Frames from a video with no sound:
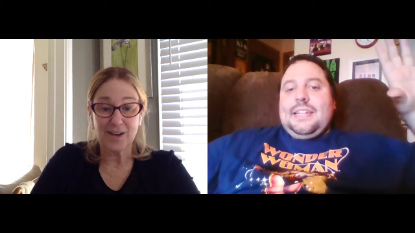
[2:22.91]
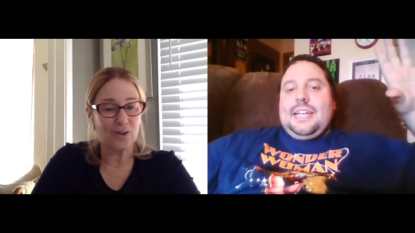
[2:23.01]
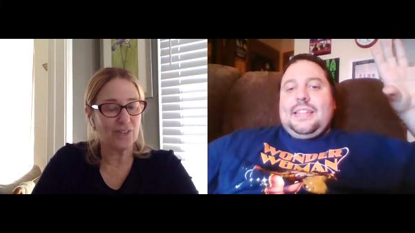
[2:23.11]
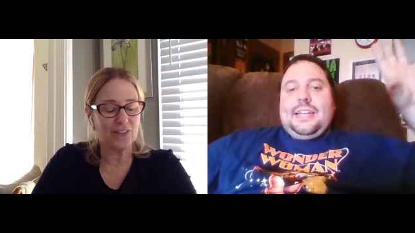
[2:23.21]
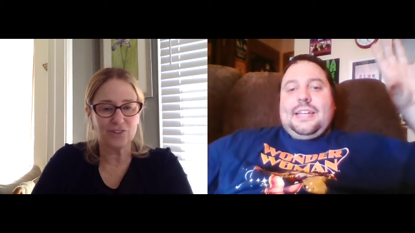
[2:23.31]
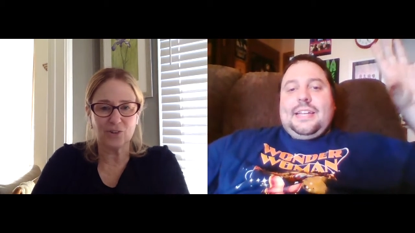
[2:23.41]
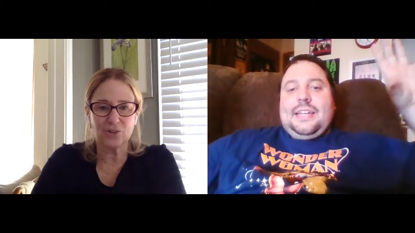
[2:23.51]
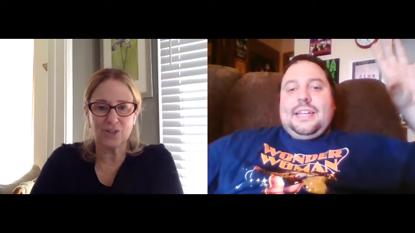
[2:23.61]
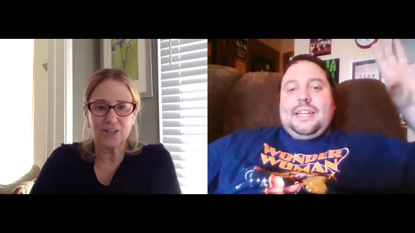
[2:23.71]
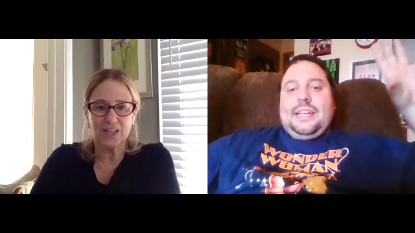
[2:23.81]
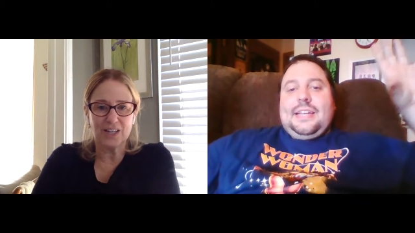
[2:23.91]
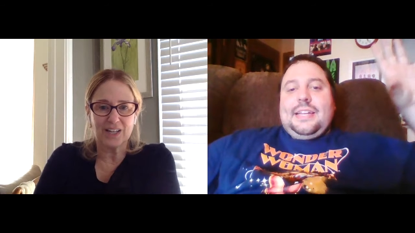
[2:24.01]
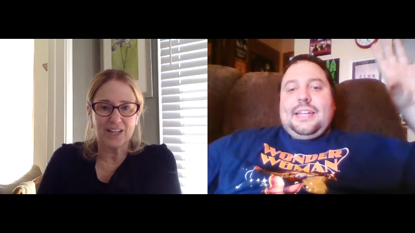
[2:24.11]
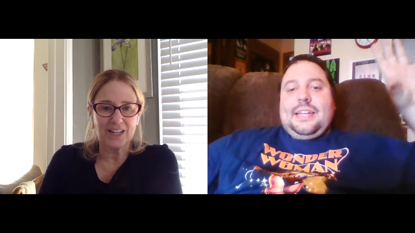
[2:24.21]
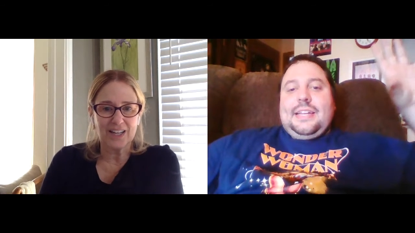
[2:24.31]
Speaker 1: They had oh, like cool.
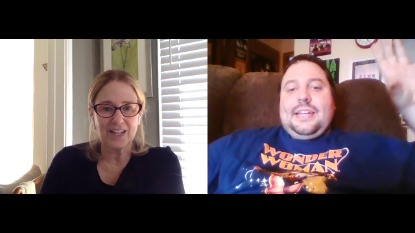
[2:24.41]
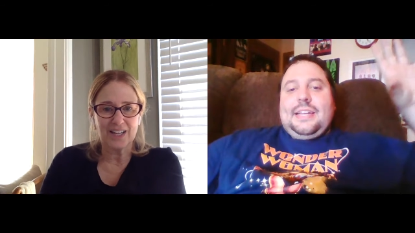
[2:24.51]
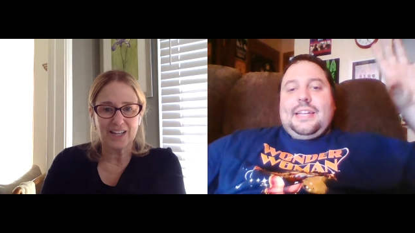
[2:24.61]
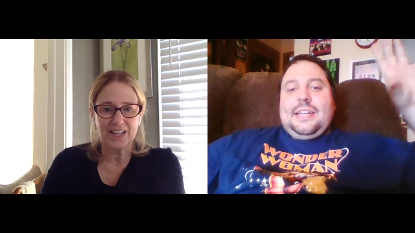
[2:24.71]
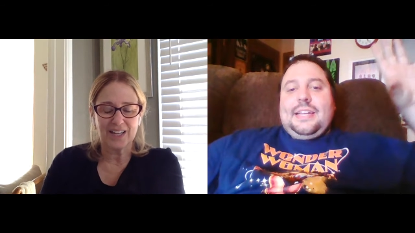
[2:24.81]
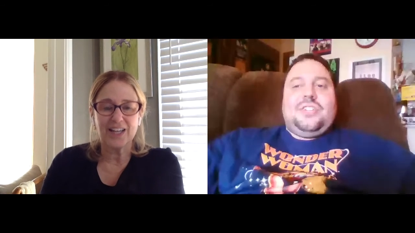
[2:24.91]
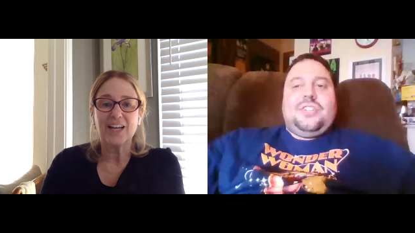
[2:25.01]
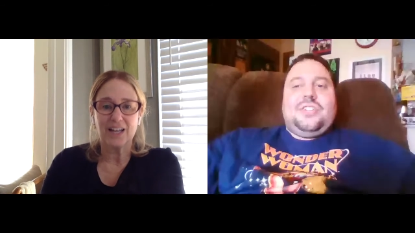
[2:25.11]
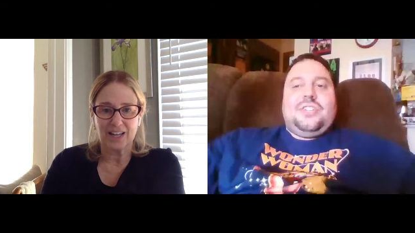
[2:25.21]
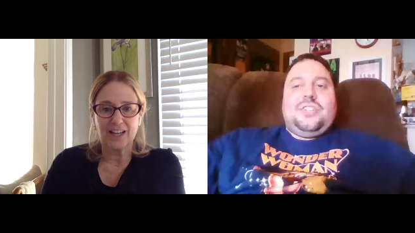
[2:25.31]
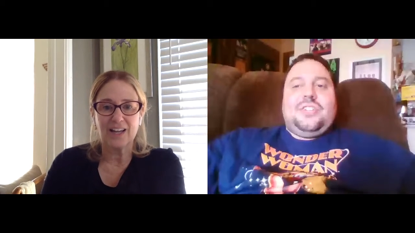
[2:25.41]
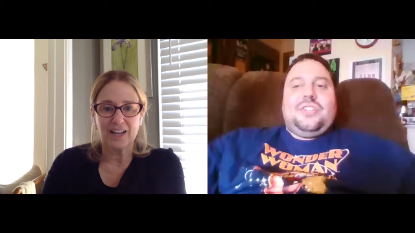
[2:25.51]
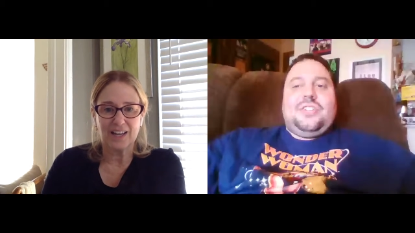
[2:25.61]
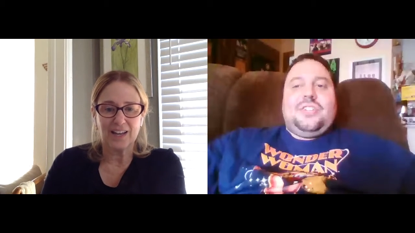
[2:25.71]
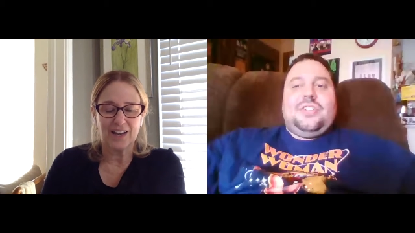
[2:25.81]
comics, and they
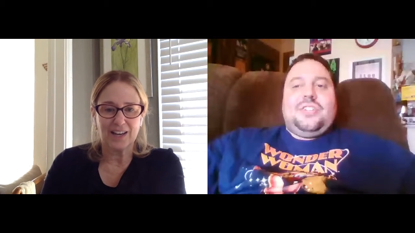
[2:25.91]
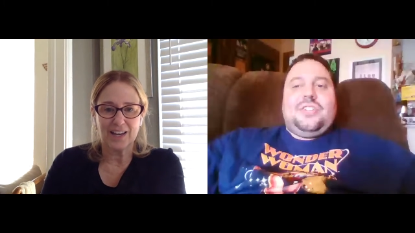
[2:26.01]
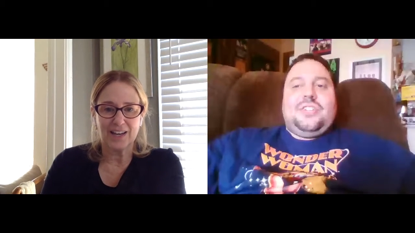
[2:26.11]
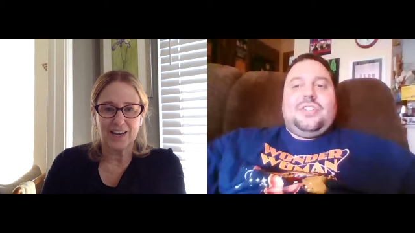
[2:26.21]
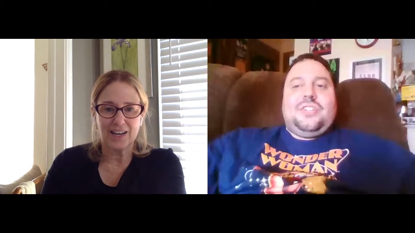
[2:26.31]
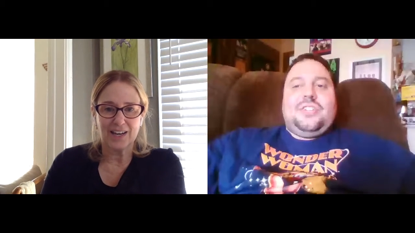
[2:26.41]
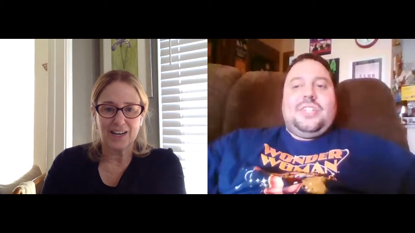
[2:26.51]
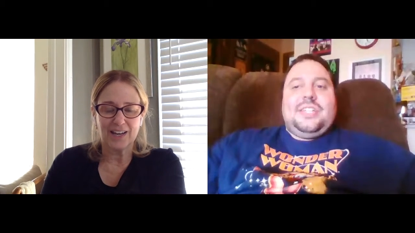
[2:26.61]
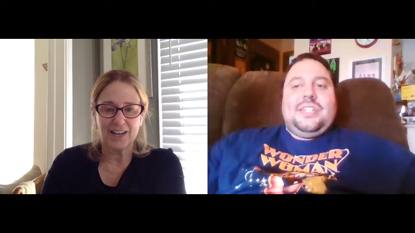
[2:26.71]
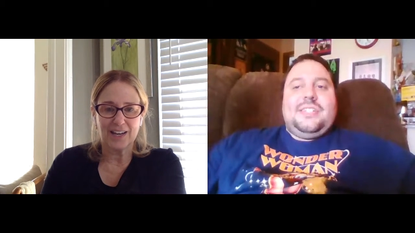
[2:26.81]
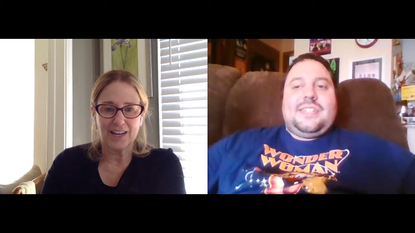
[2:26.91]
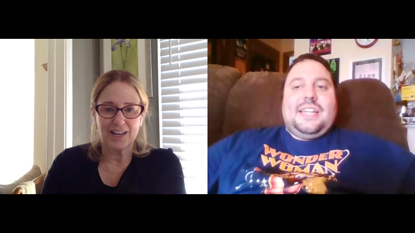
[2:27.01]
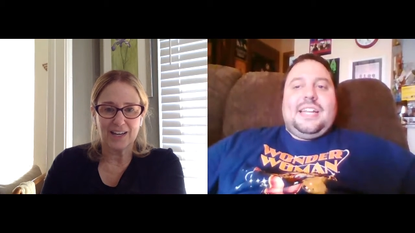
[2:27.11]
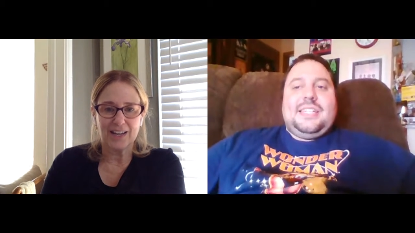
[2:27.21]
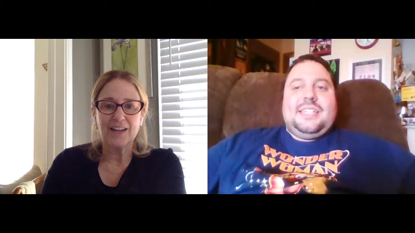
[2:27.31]
had like sketches
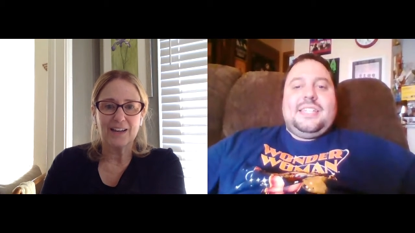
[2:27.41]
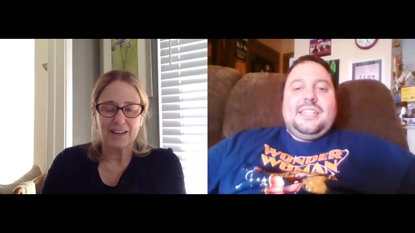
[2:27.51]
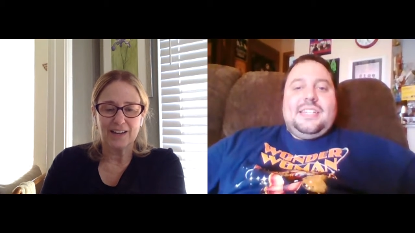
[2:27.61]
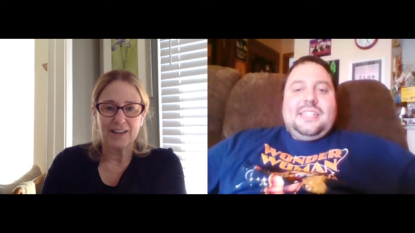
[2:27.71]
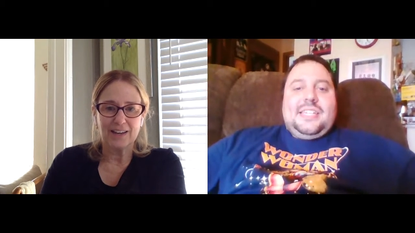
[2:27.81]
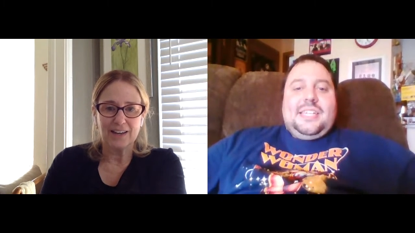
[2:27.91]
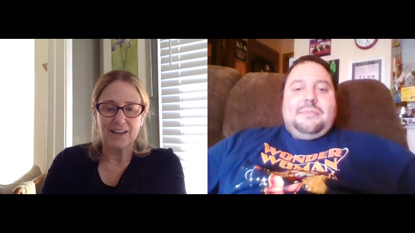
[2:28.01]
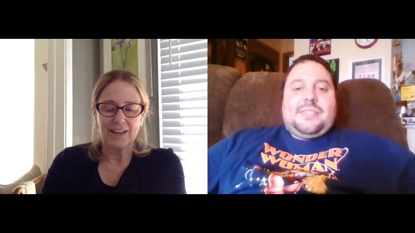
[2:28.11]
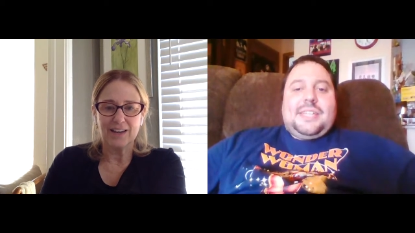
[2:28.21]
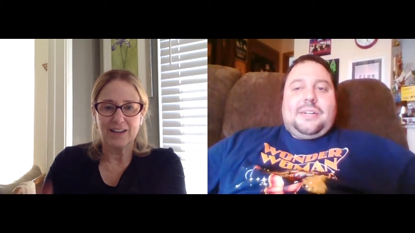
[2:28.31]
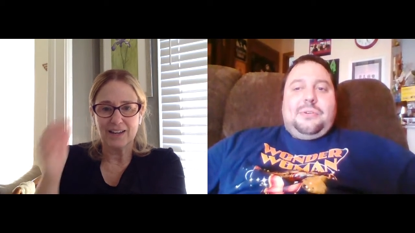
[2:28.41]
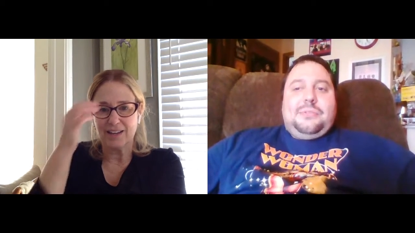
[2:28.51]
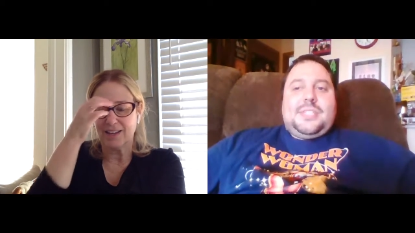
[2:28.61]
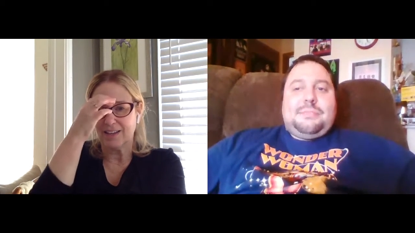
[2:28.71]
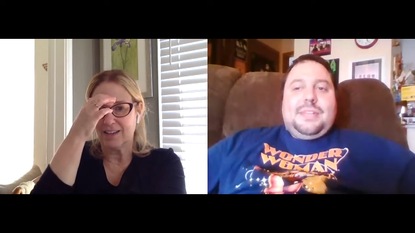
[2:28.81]
and it was like a
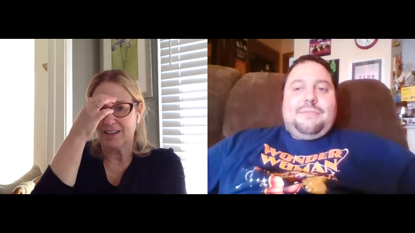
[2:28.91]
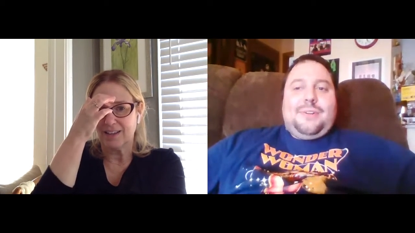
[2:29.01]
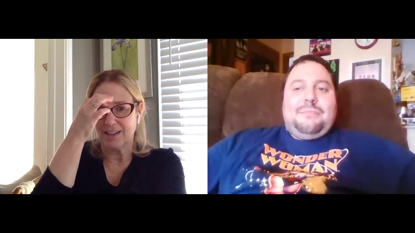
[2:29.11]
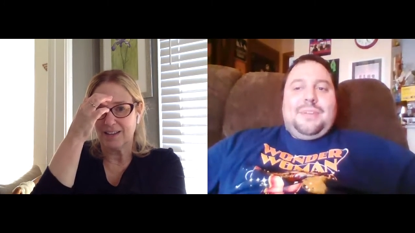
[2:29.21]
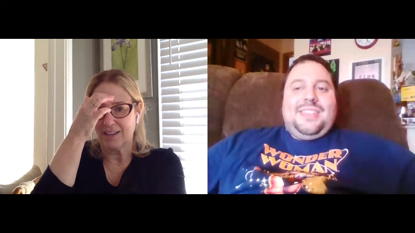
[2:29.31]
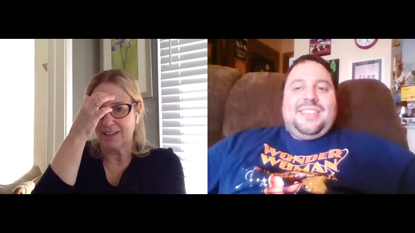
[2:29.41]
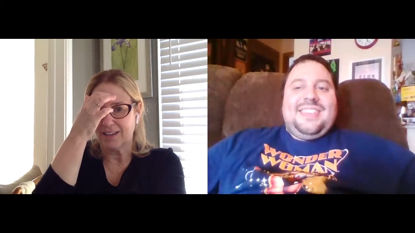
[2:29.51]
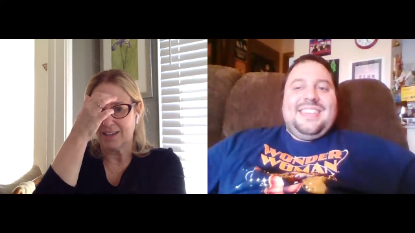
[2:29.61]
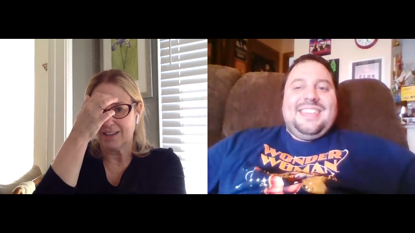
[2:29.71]
whole display for a month.